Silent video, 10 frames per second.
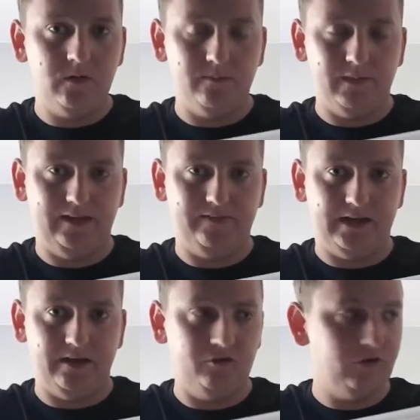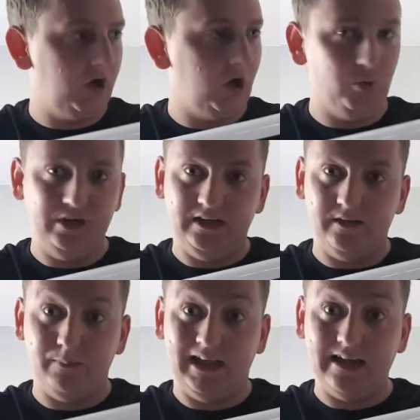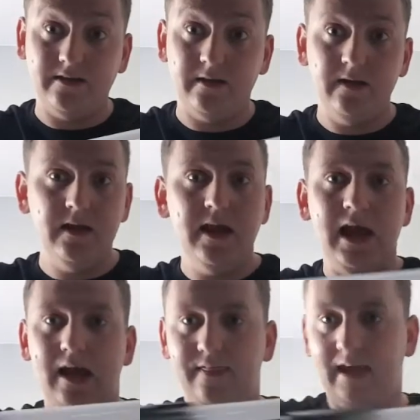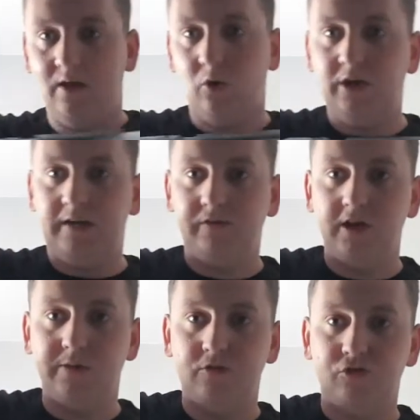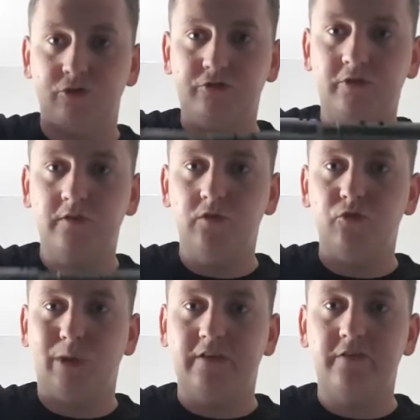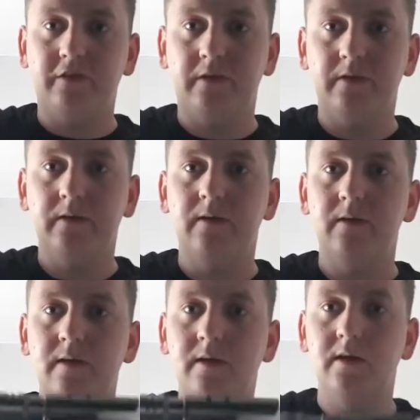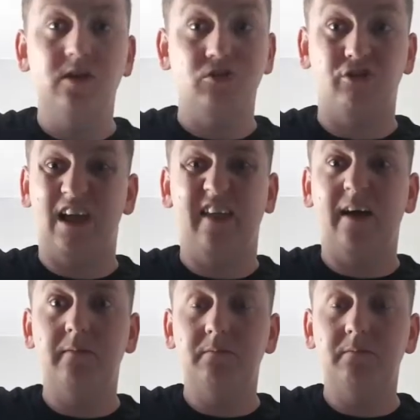left hand holding the blade, and then all you have to do is just twist, just like that.